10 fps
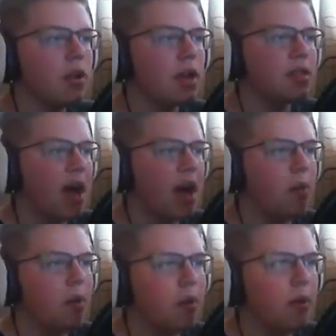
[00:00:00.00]
I'll show you
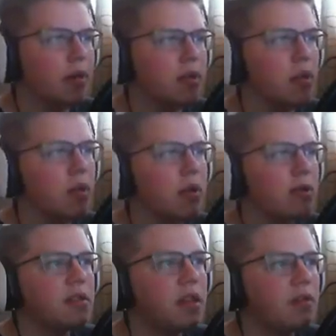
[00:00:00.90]
guys how it works.
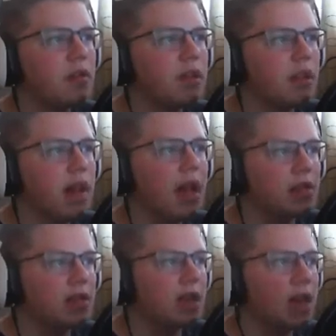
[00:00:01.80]
So instead of like
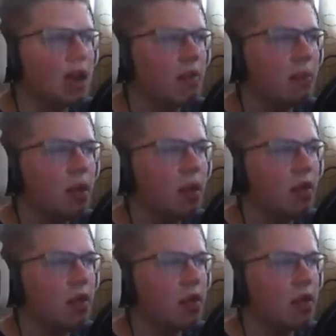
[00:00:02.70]
the last time,